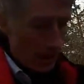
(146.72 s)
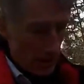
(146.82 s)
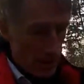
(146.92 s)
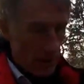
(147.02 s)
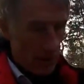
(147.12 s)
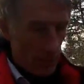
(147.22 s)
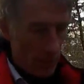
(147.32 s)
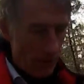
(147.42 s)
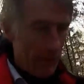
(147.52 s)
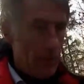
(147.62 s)
on these little
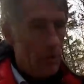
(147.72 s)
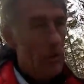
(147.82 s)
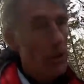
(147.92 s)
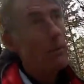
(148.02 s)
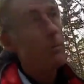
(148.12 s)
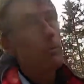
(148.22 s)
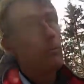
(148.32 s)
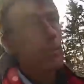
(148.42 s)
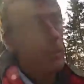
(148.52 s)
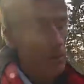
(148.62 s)
paths showing
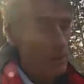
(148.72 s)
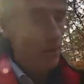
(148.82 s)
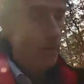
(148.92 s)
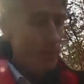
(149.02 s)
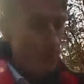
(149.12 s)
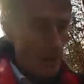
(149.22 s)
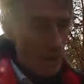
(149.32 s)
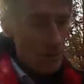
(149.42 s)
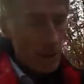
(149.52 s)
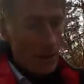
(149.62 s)
them round.